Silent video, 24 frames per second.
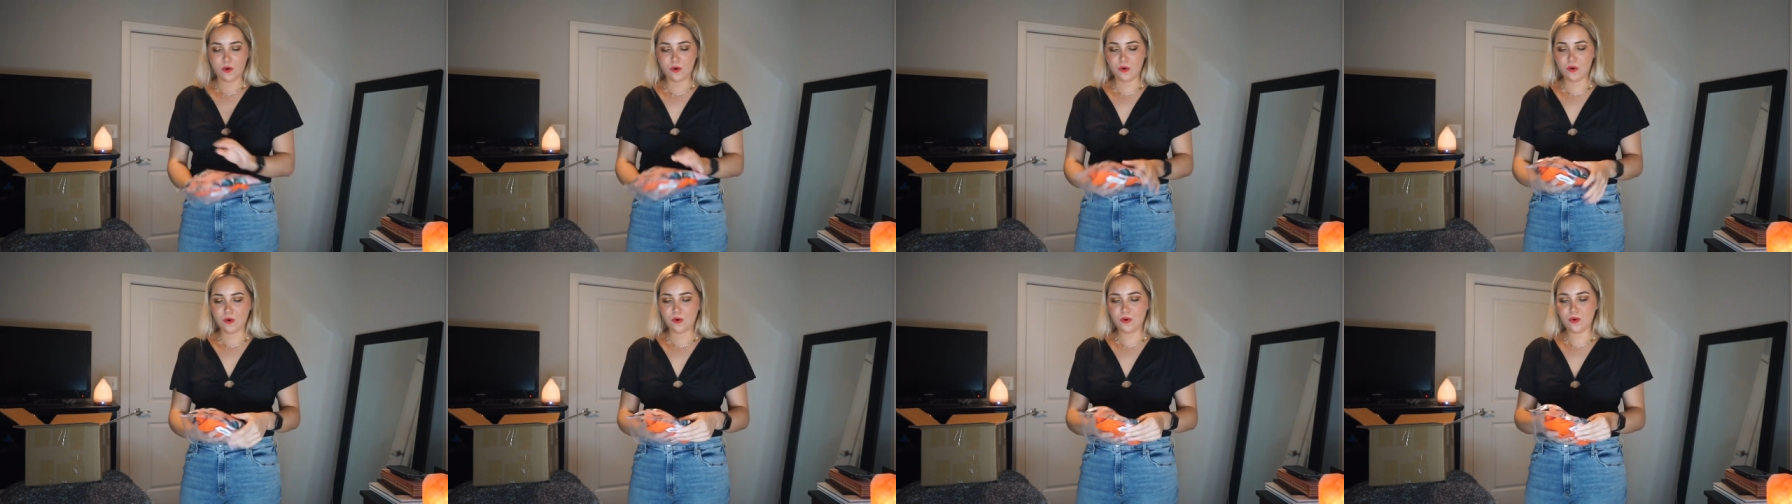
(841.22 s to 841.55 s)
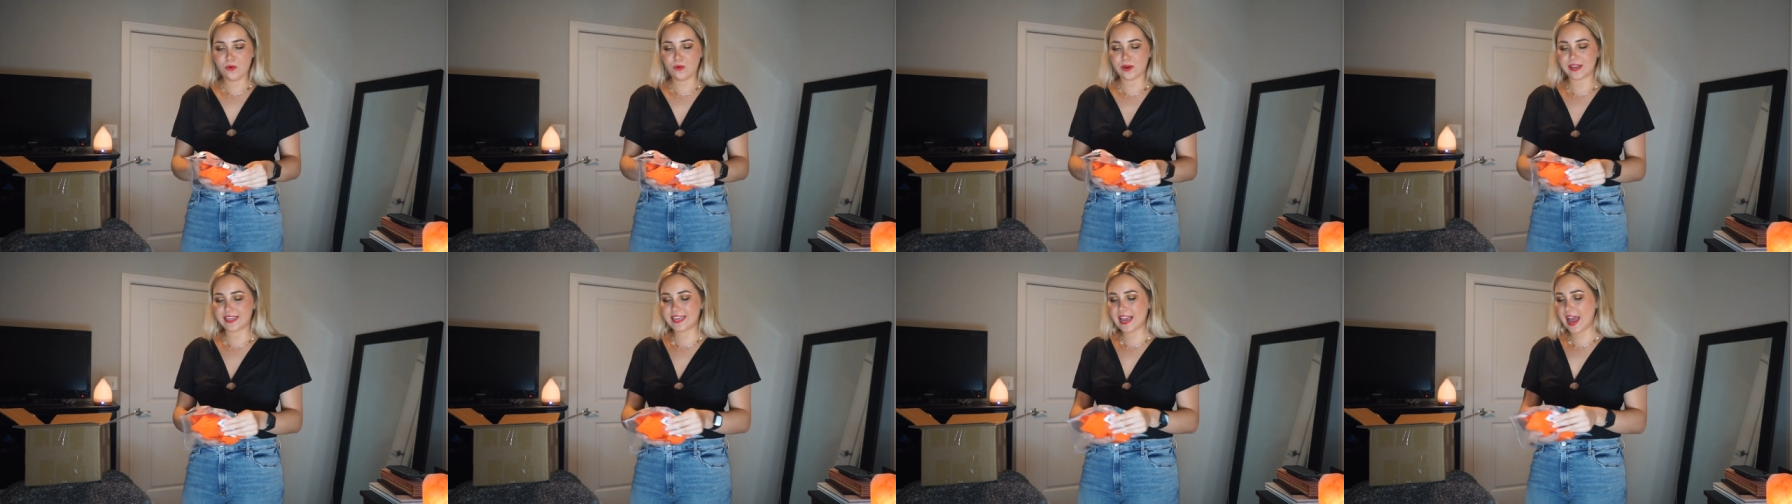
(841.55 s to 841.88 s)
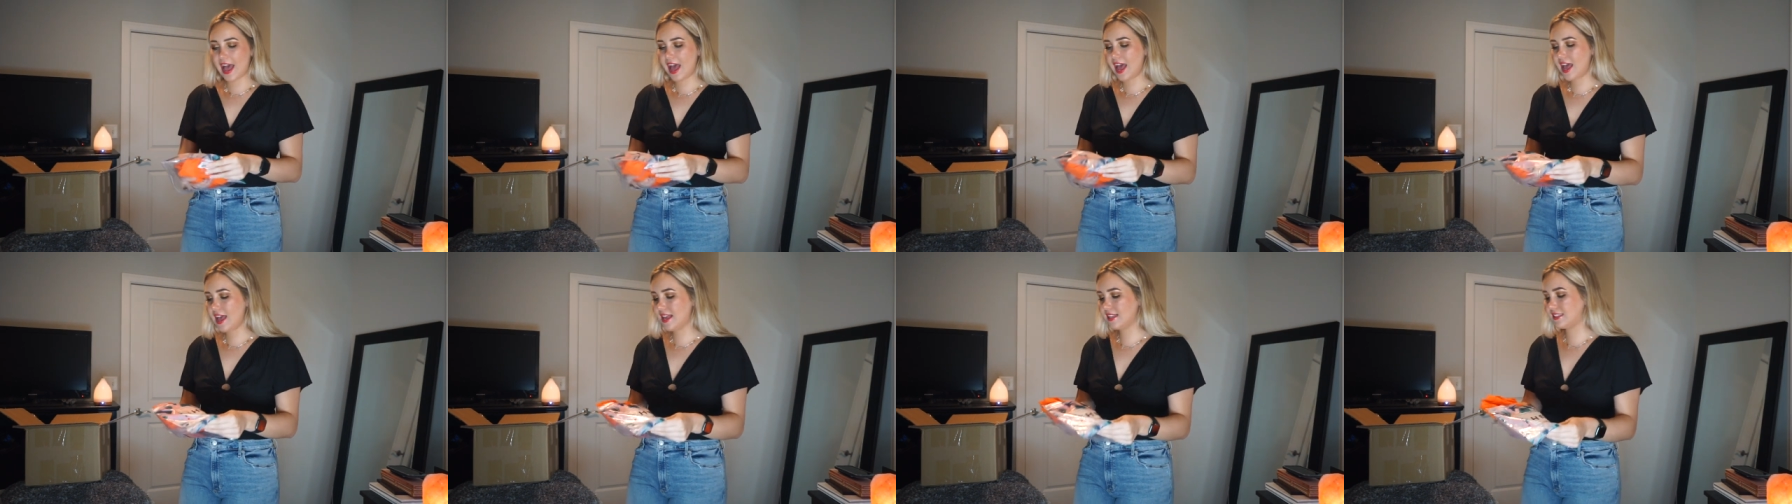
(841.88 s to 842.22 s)
oh,
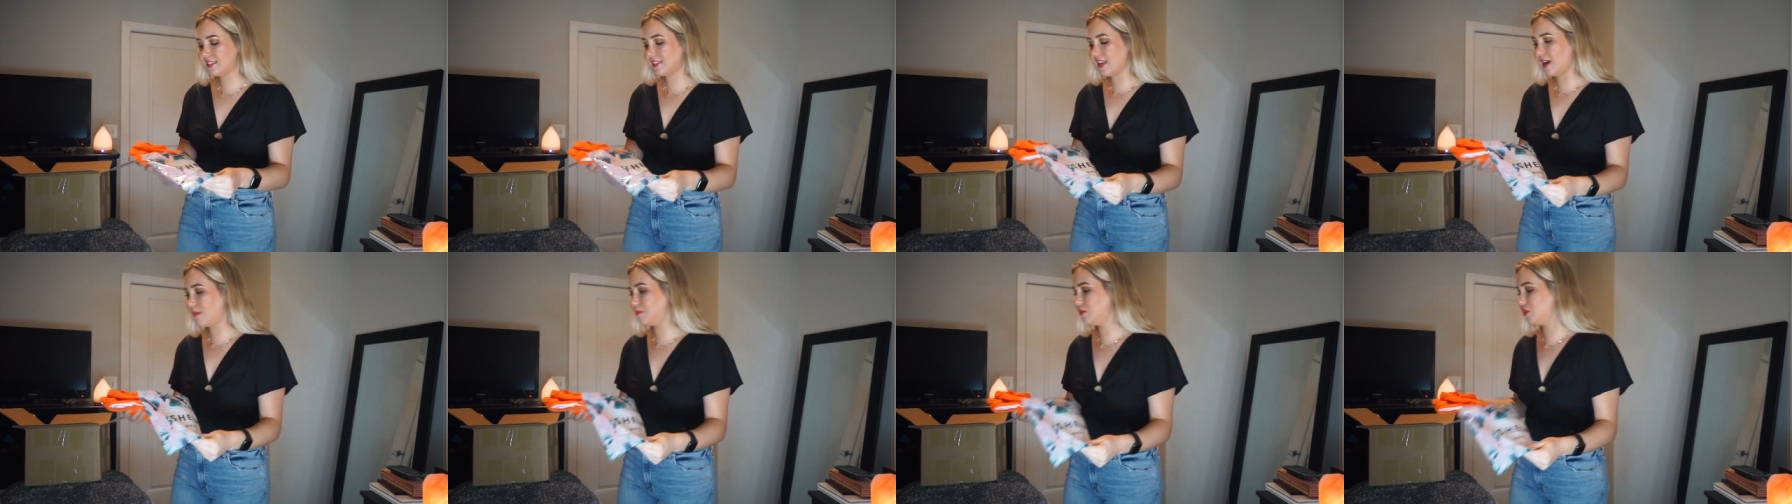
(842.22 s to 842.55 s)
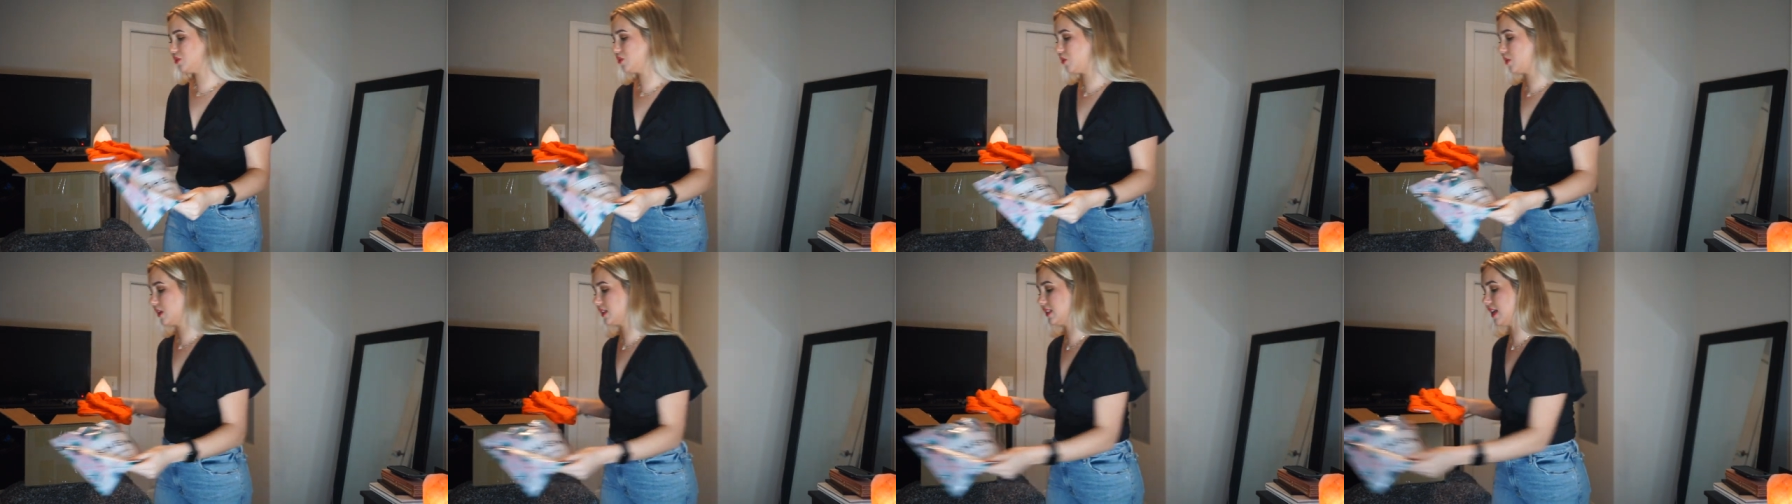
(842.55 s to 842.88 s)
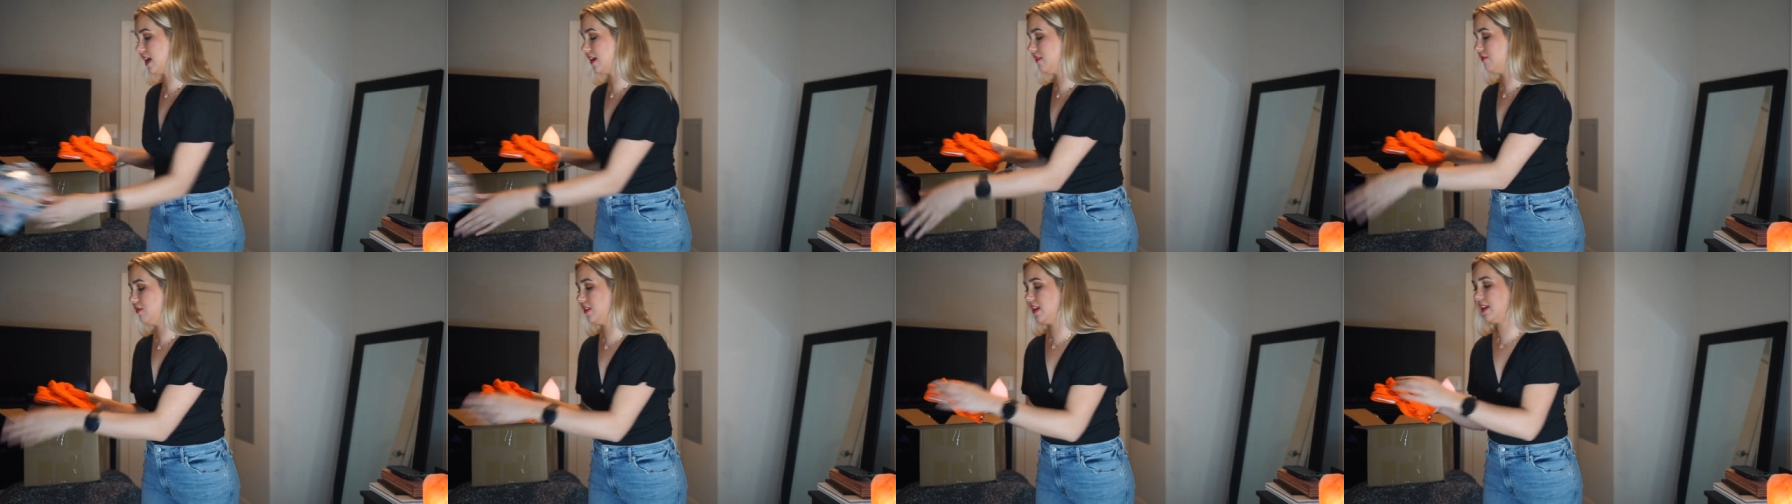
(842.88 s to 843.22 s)
yes. I'm so
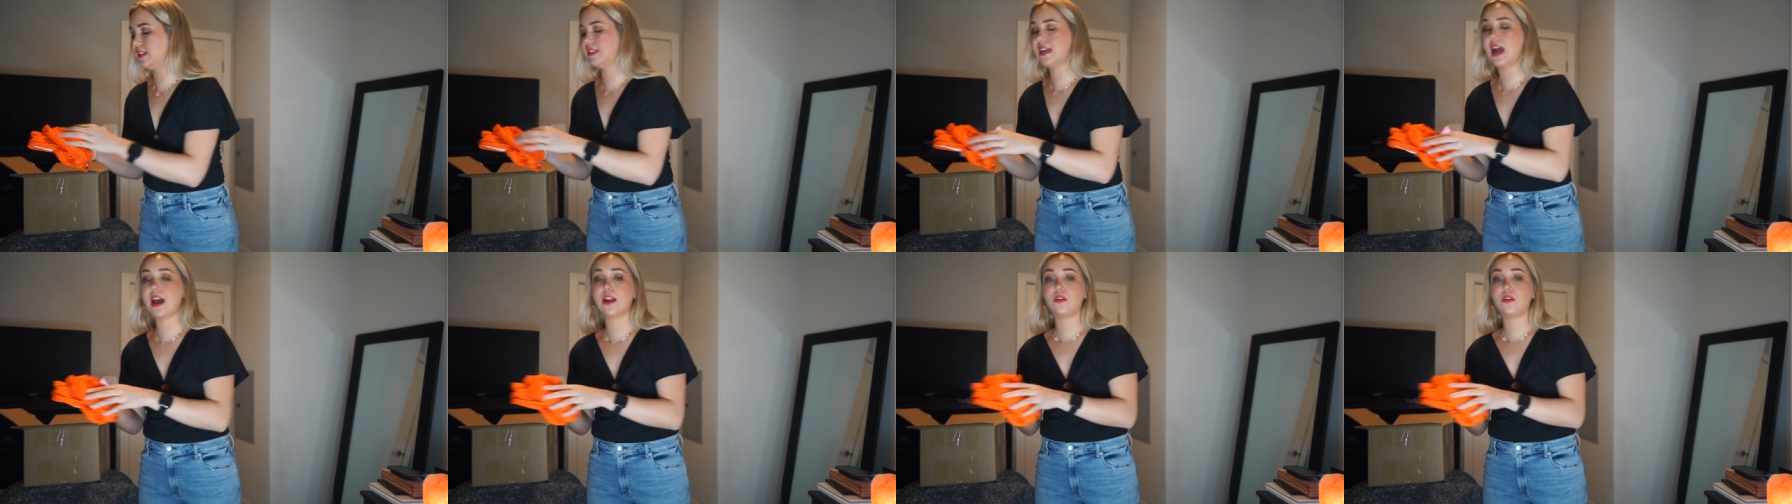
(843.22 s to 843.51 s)
excited for this.